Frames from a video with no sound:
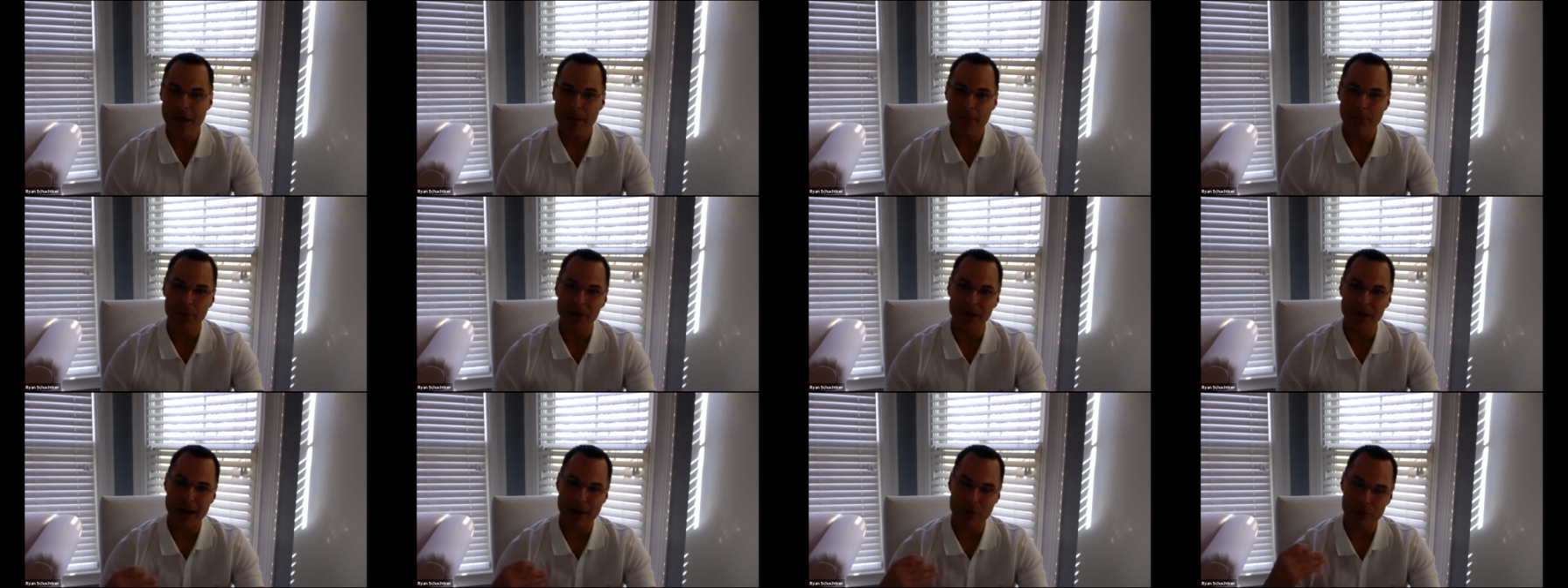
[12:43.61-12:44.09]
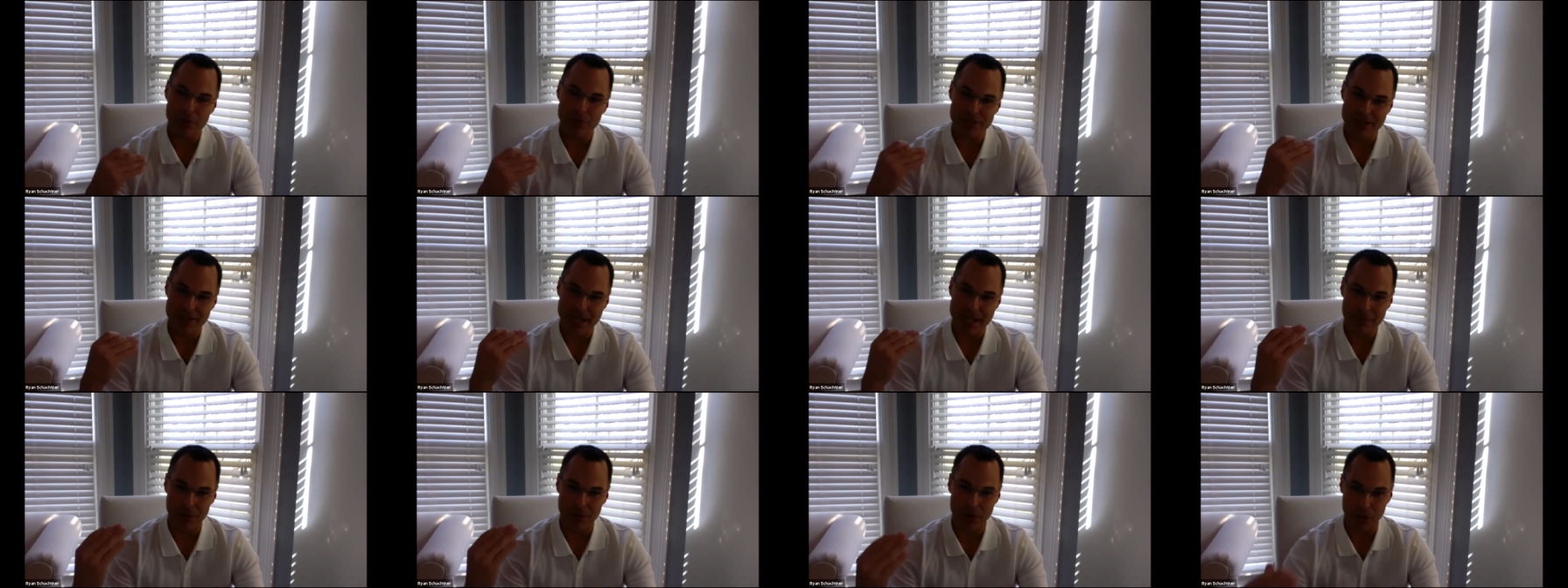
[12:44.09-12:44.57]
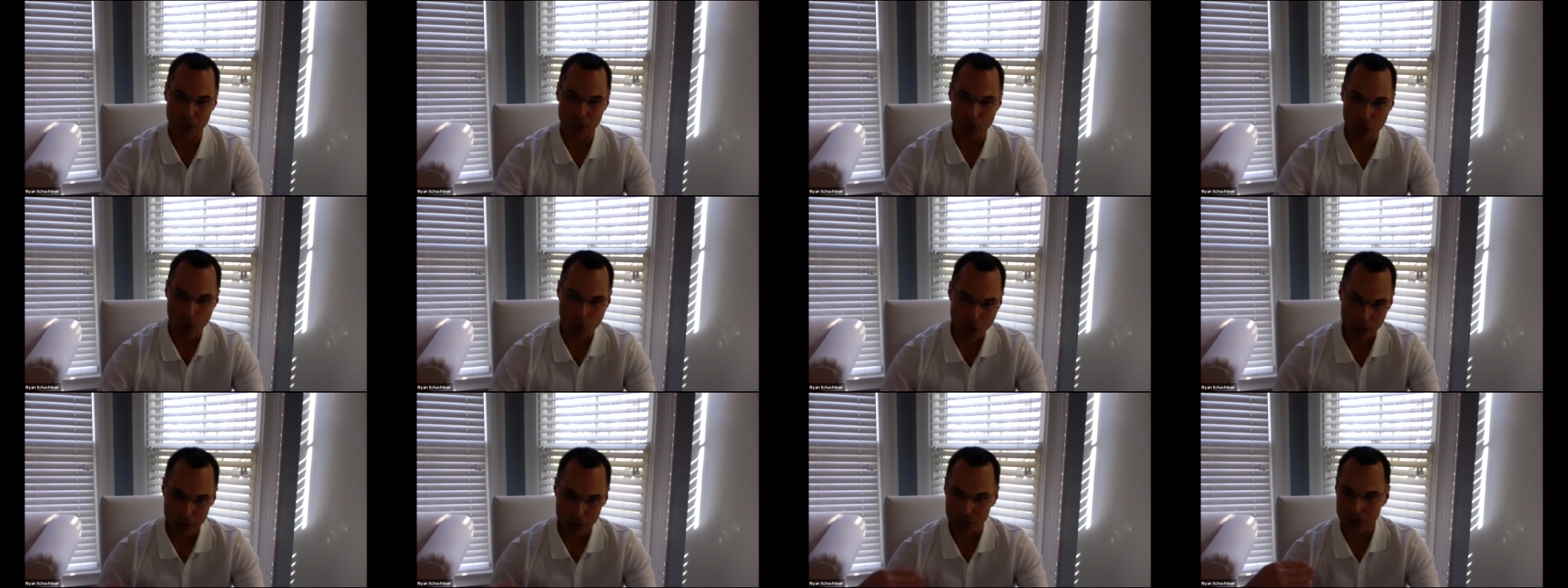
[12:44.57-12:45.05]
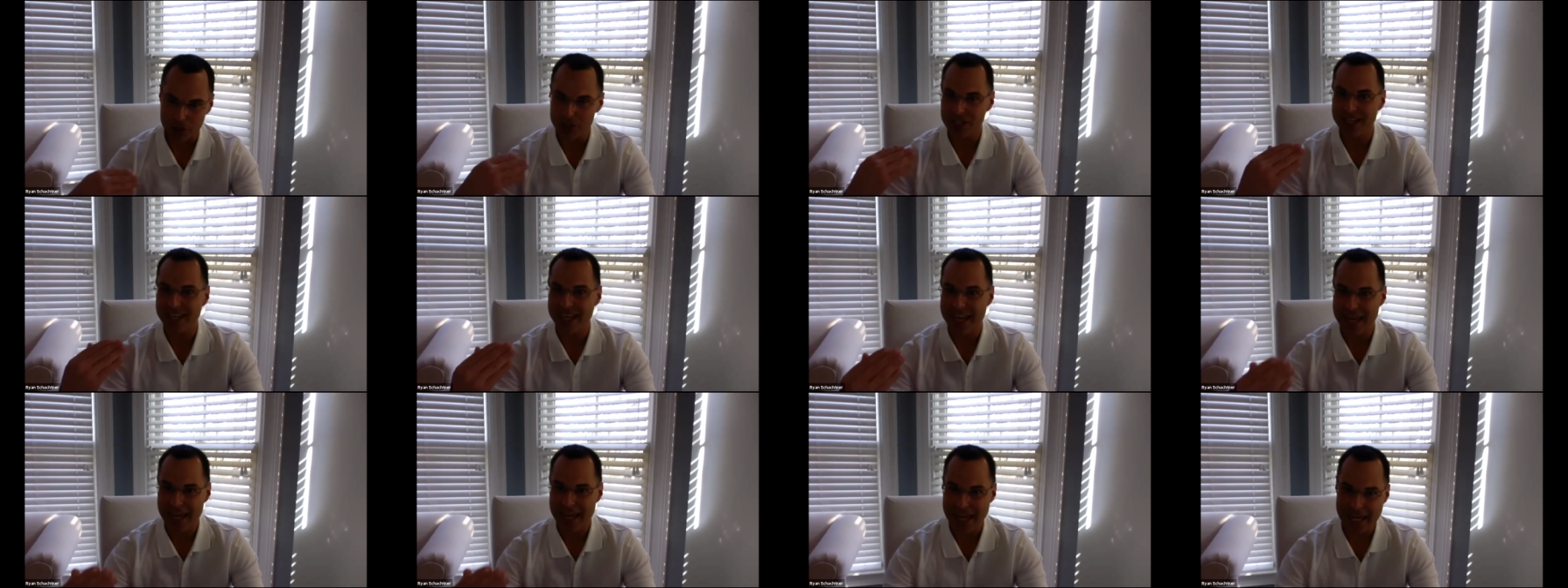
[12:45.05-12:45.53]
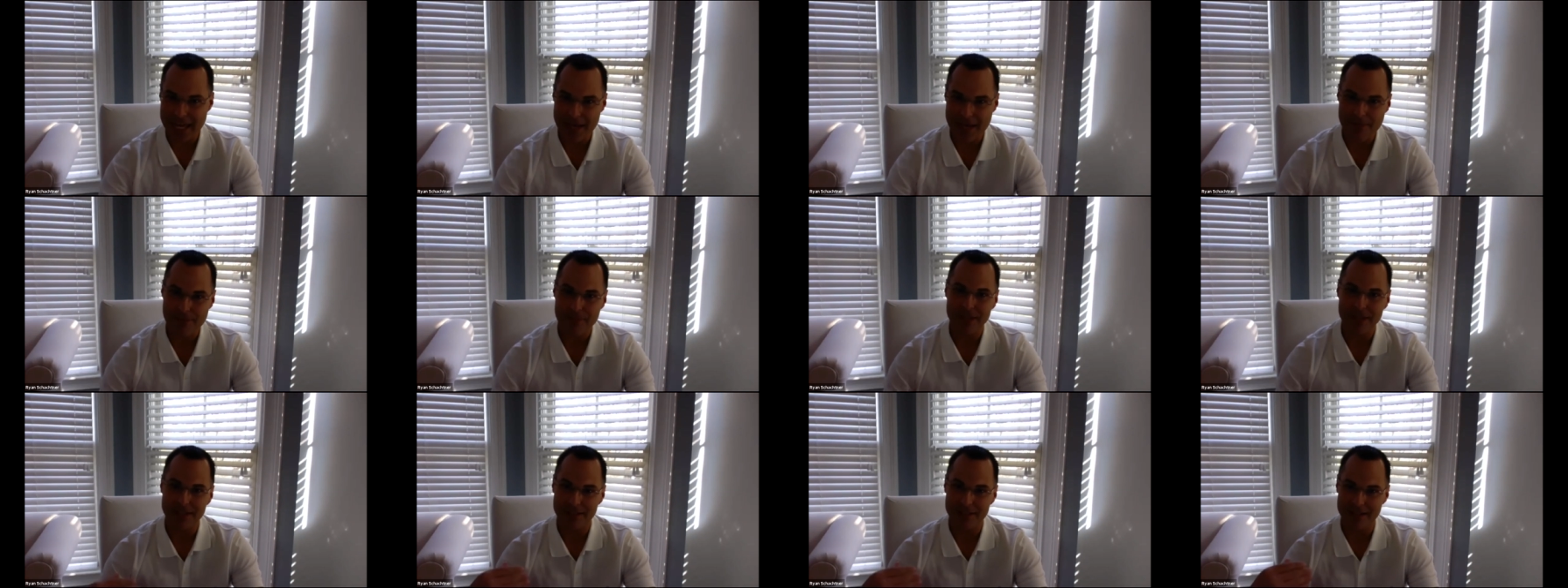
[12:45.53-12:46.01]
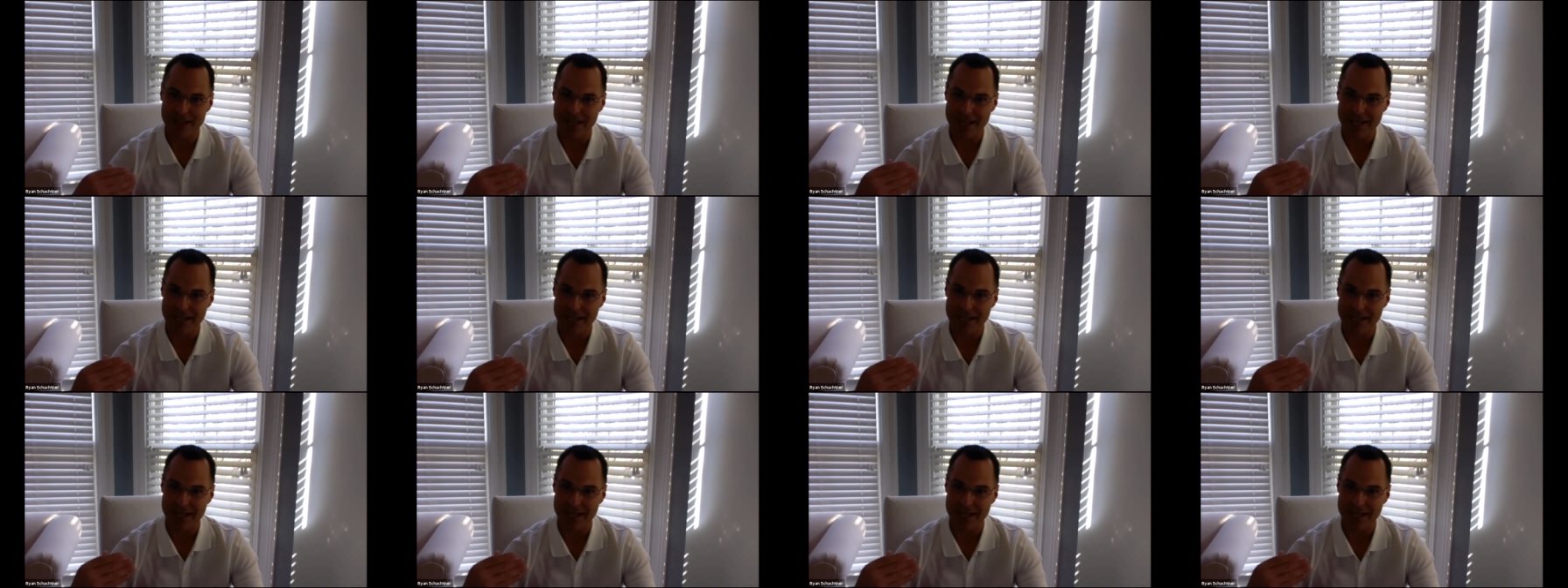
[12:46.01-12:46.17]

But I was able to call a good game, and